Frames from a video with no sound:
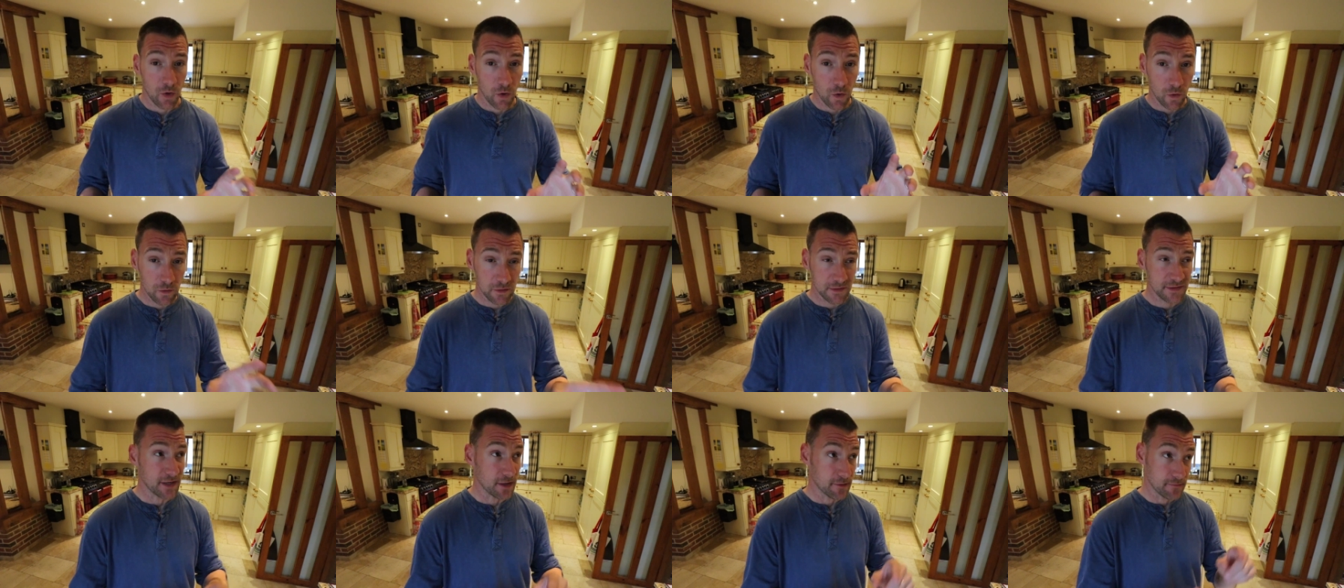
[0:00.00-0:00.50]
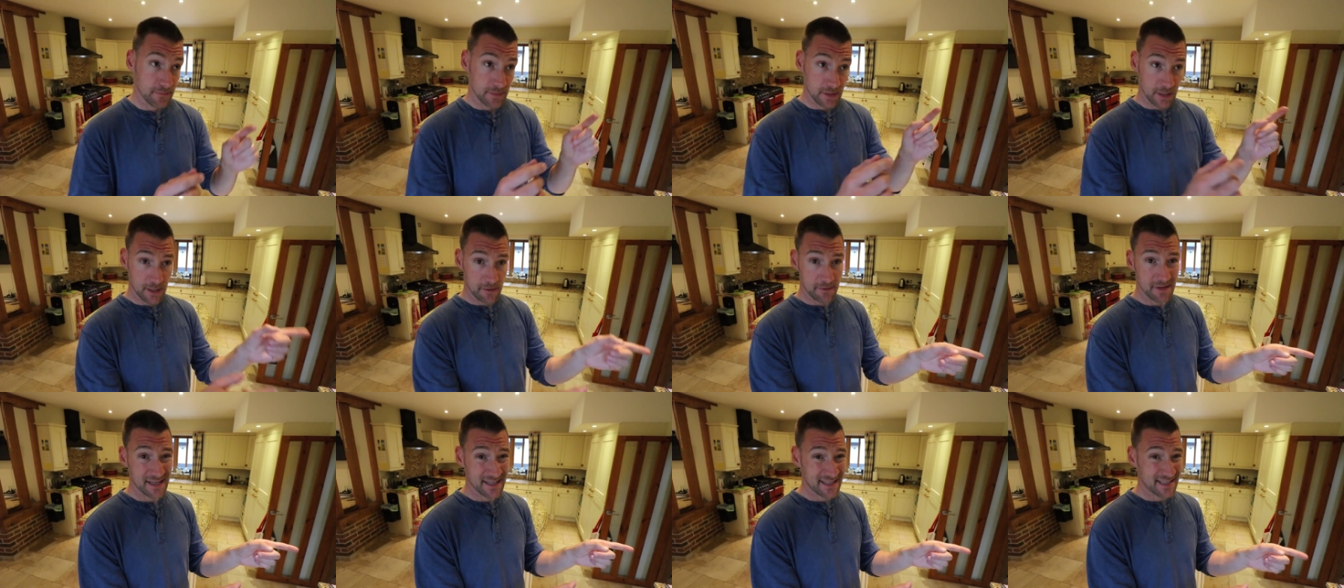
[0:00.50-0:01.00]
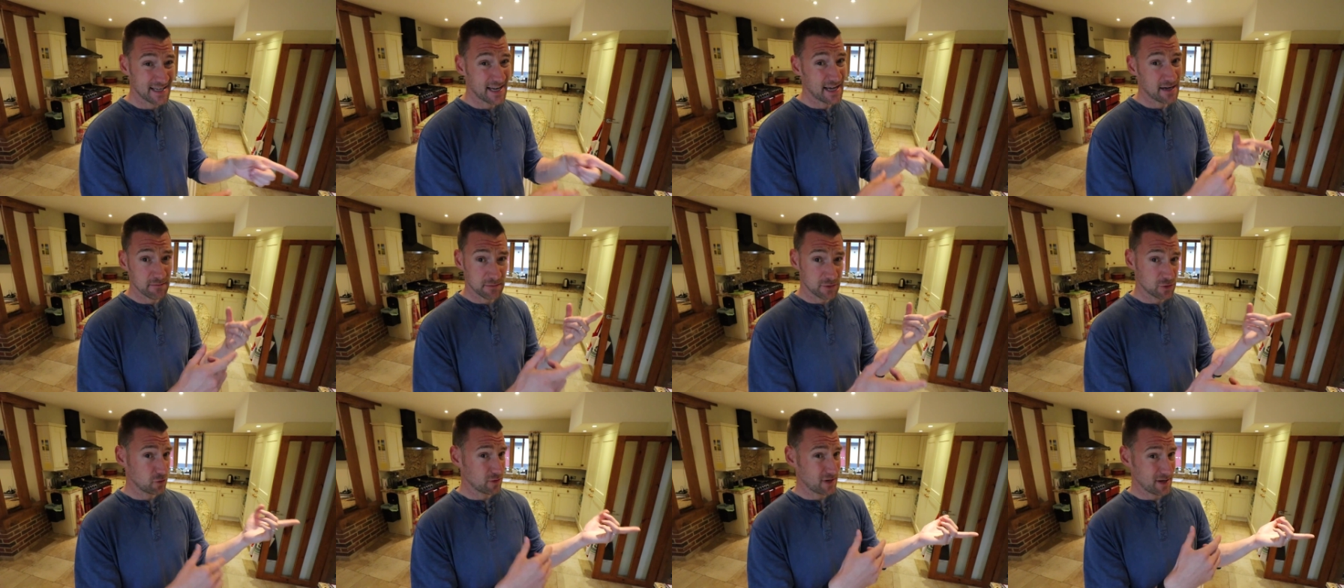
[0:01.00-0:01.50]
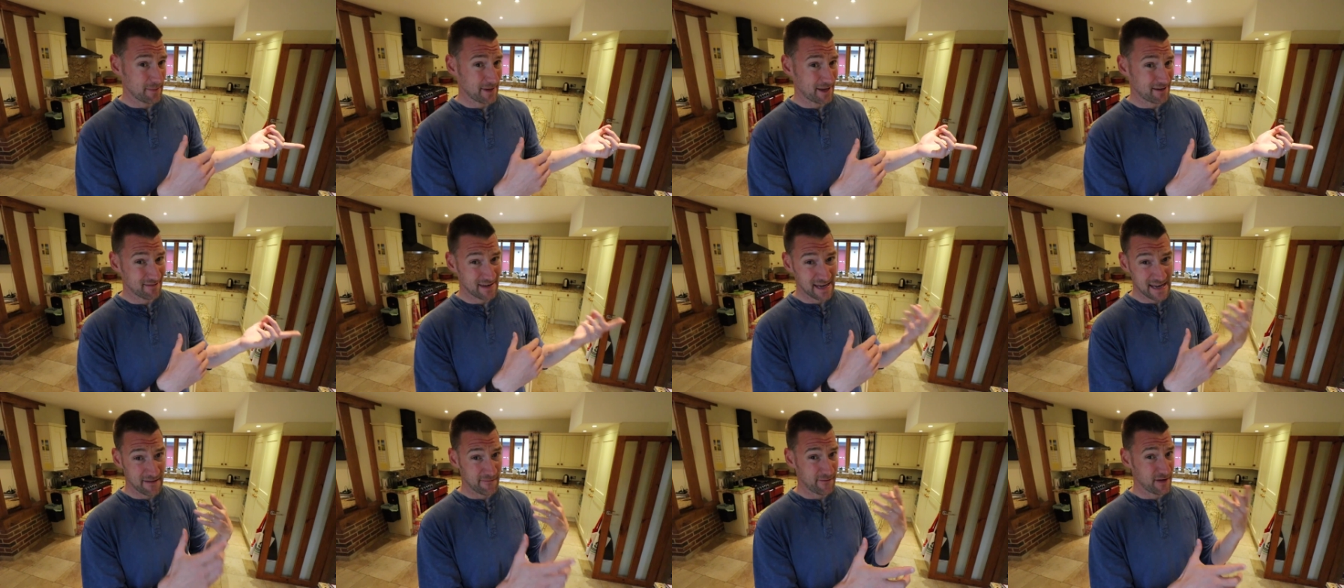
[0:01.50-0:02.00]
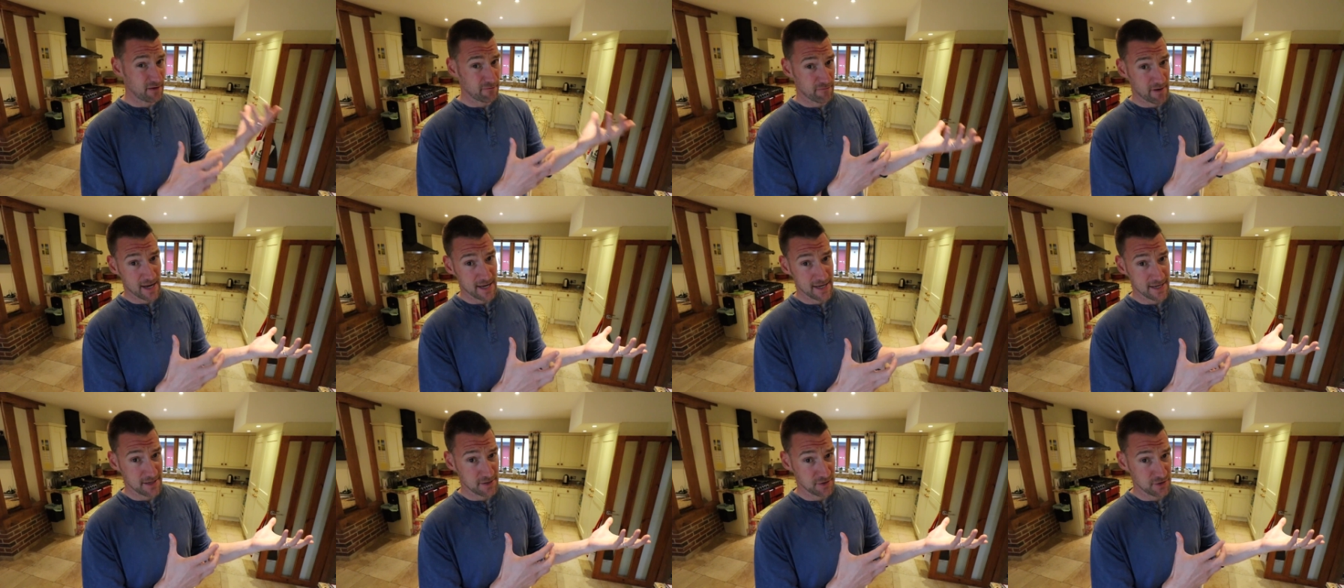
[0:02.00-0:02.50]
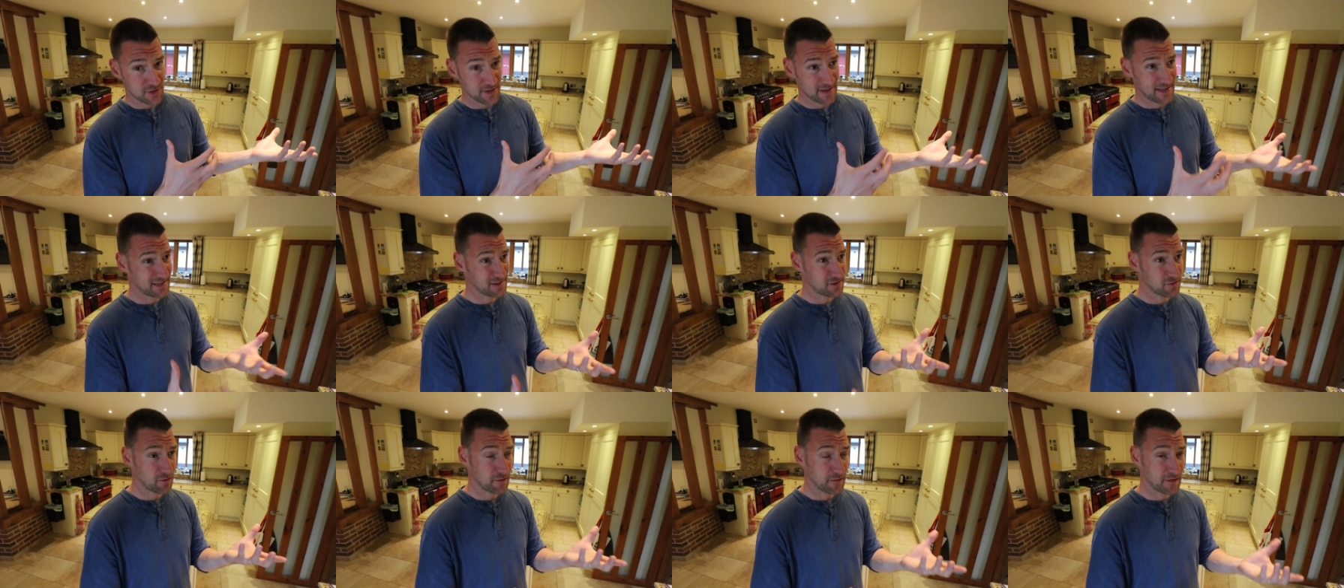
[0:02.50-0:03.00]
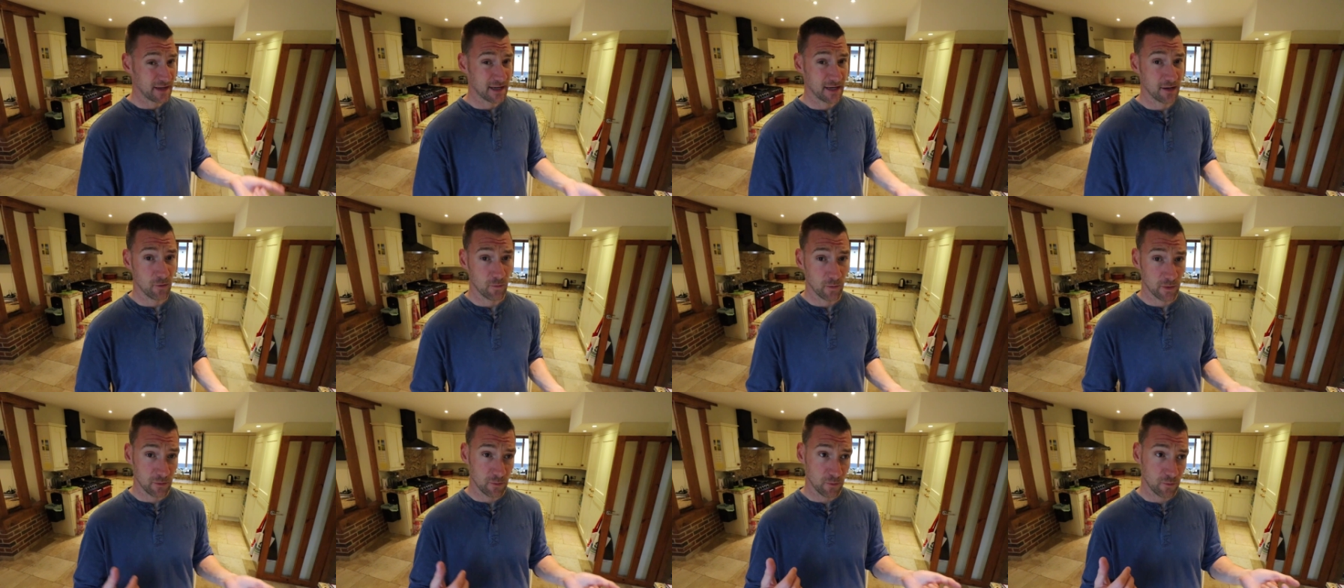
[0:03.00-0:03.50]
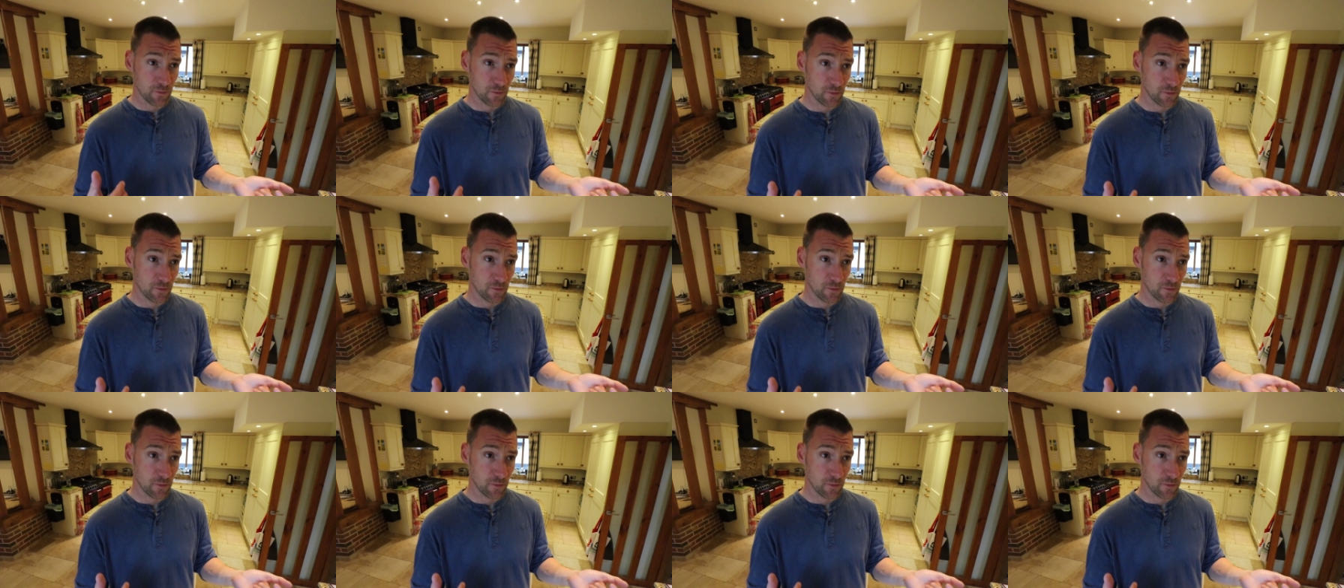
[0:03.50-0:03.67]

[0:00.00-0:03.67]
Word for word: Also, you know, yesterday I was talking about EV range and that sort of thing. Well,